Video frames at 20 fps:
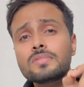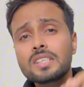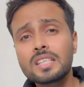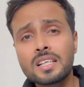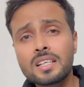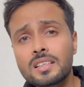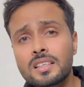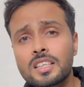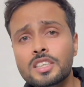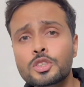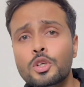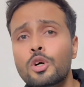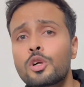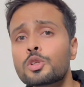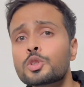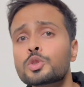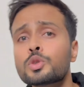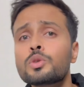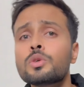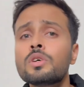In this
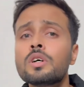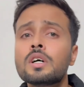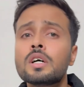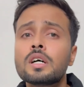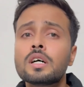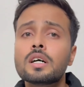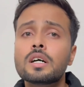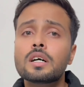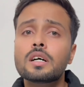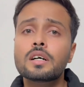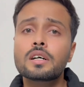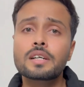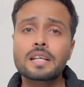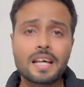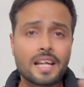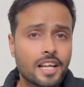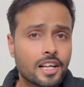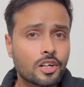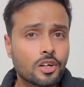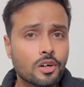also, uh,
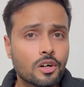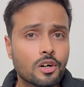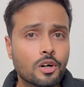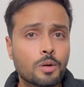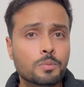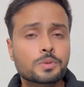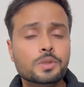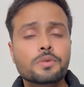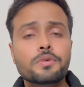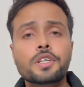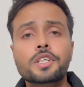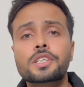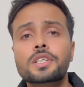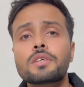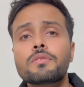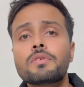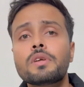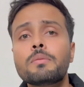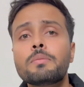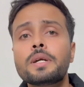direct
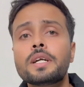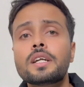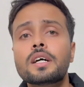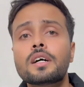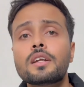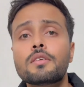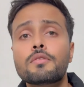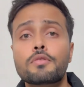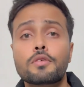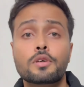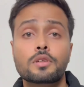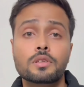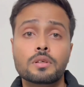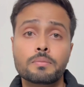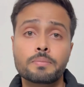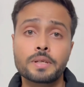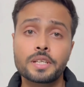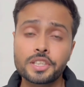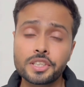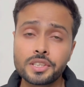observation will be done for
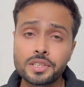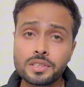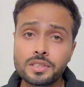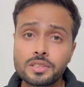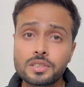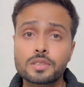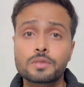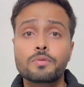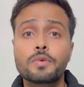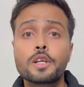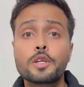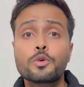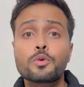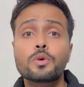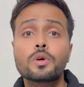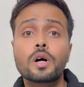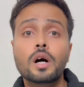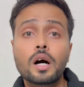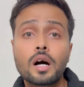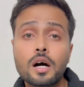the patients when
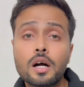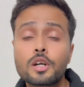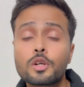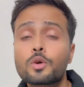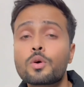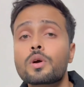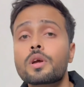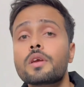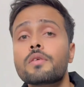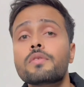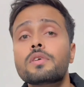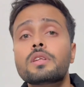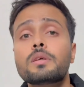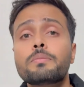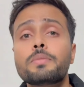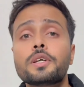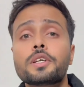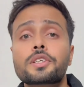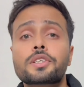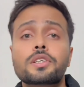you are talking with
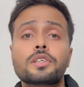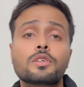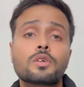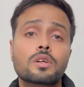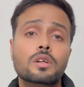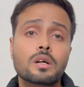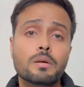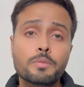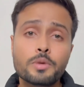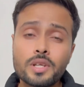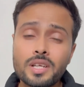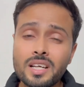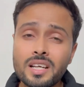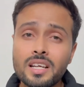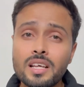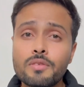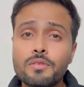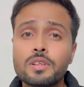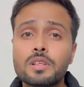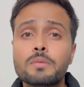the patient or
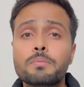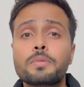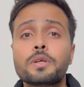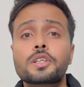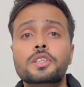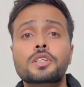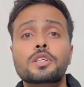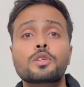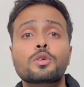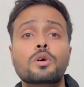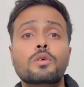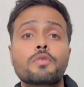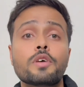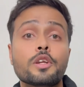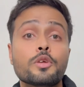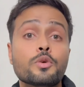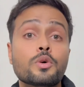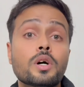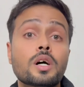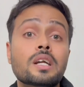communicating with the patient or
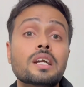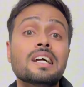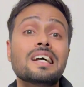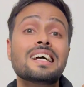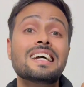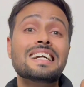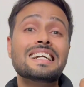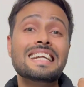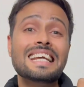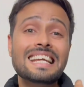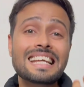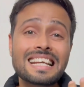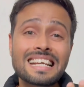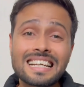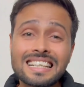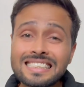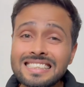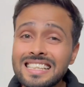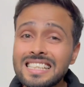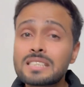when you are
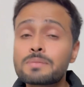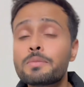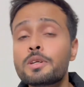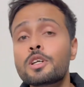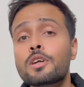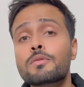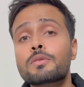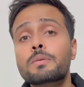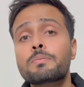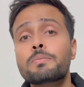taking assessment of the